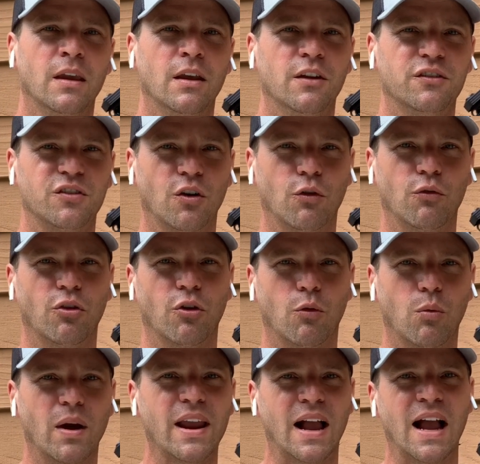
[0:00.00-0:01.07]
So the
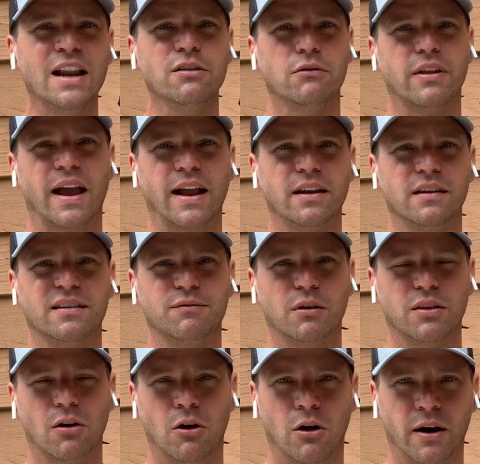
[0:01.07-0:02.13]
way I do that is
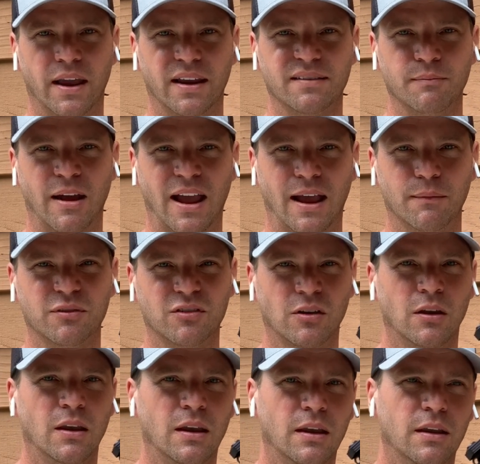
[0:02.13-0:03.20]
with onX Maps.
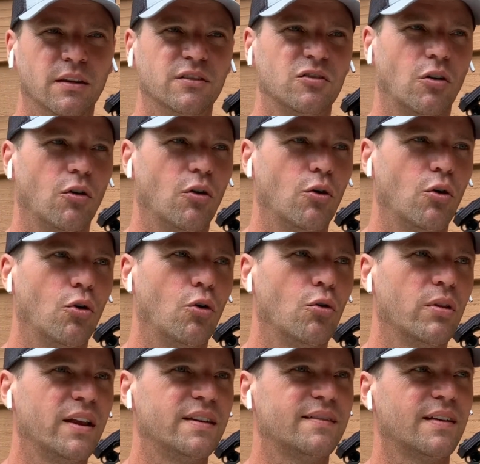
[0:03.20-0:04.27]
So
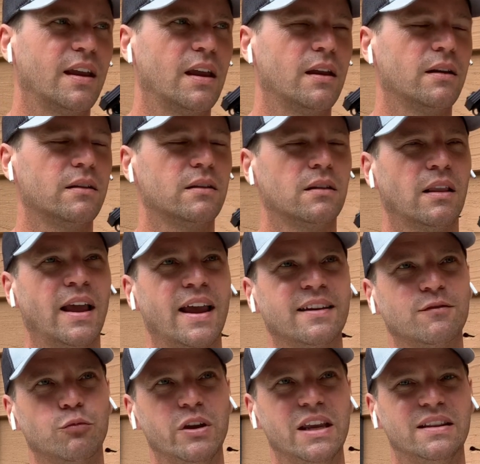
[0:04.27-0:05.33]
let's say
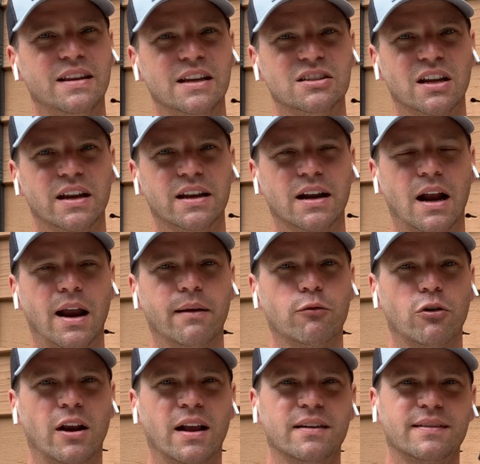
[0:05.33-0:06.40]
last week TJ and I
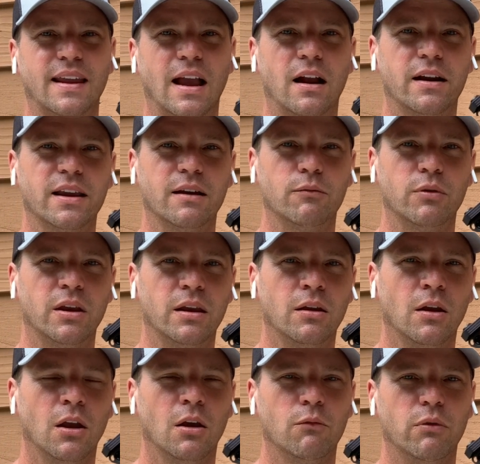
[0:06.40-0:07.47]
were out scouting and we
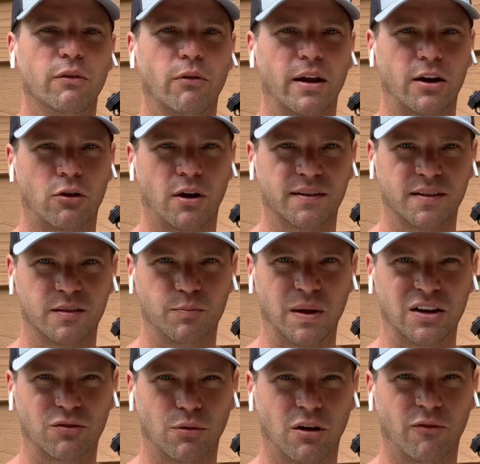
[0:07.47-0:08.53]
ran across this
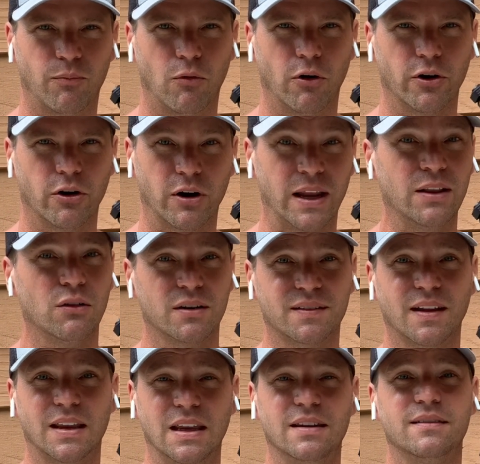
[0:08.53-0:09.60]
big 12-pointer, and he looks
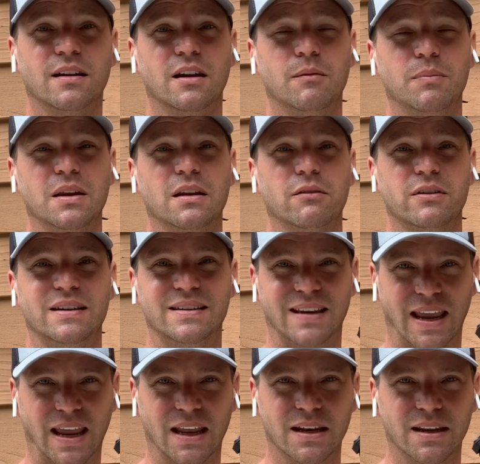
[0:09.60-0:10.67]
like he's going to be a
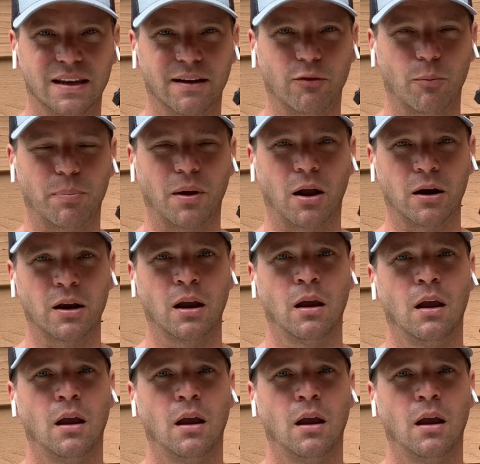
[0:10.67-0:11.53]
dandy of a buck.